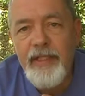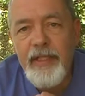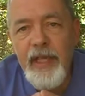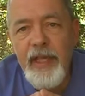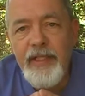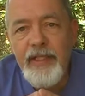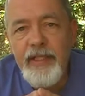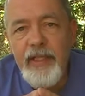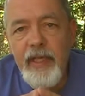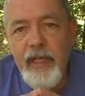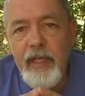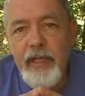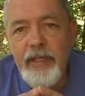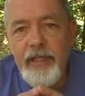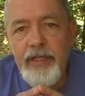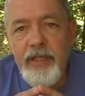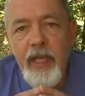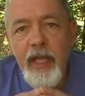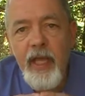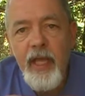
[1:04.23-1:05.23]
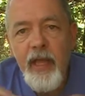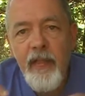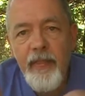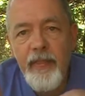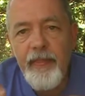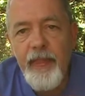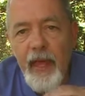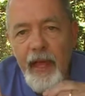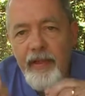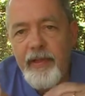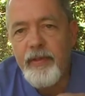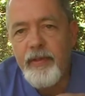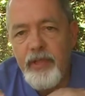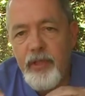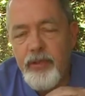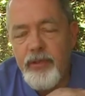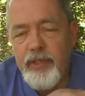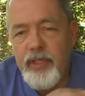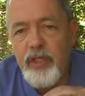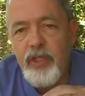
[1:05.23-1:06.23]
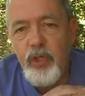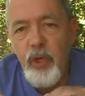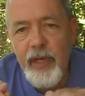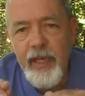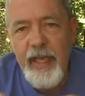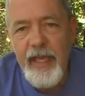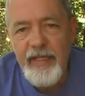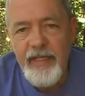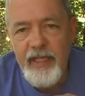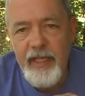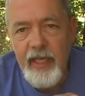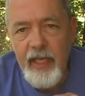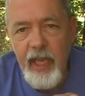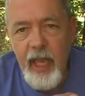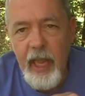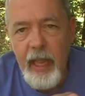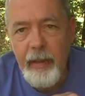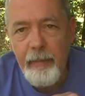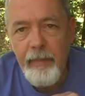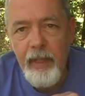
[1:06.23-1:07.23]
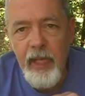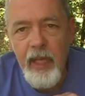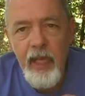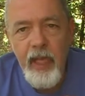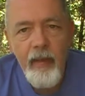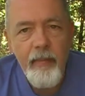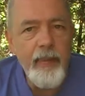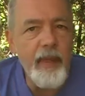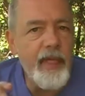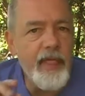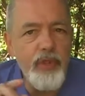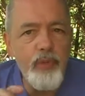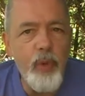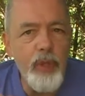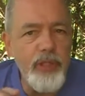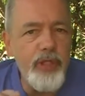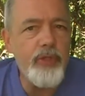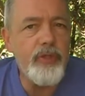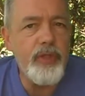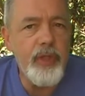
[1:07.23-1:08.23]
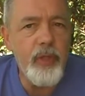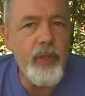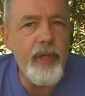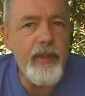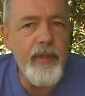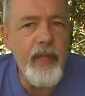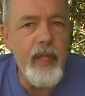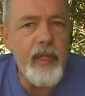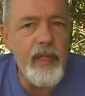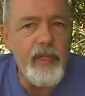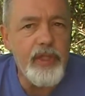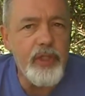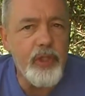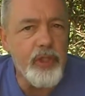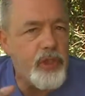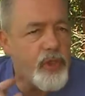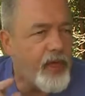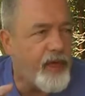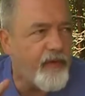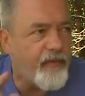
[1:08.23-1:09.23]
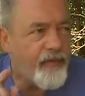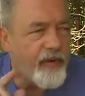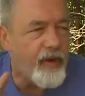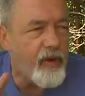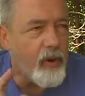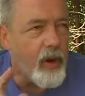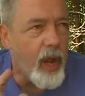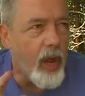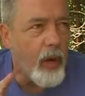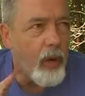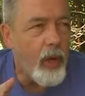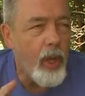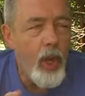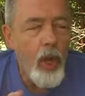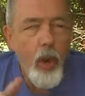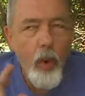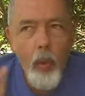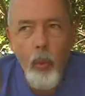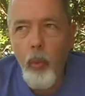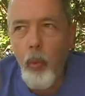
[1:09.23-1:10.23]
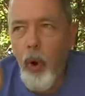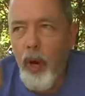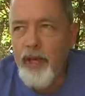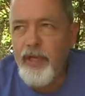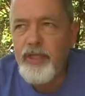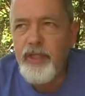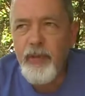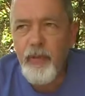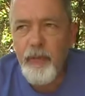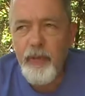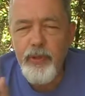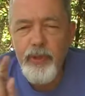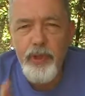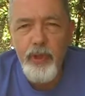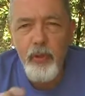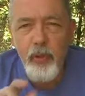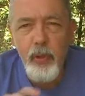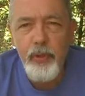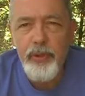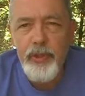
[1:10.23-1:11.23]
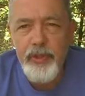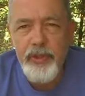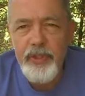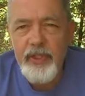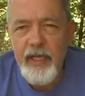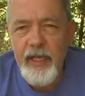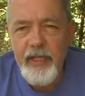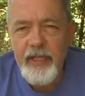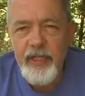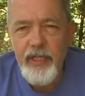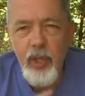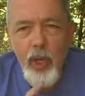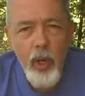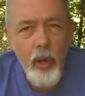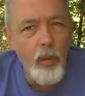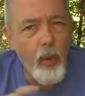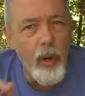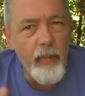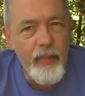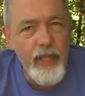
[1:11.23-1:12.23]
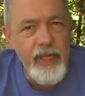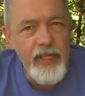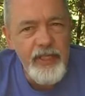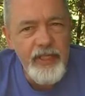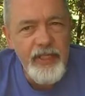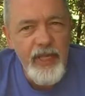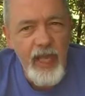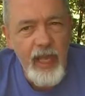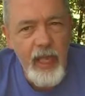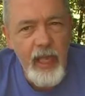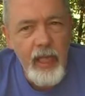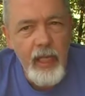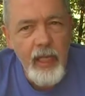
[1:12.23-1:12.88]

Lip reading: testing is that turns into a guessing game, because what you're doing then is you're trying to figure out what is the person who wrote this test want me to say.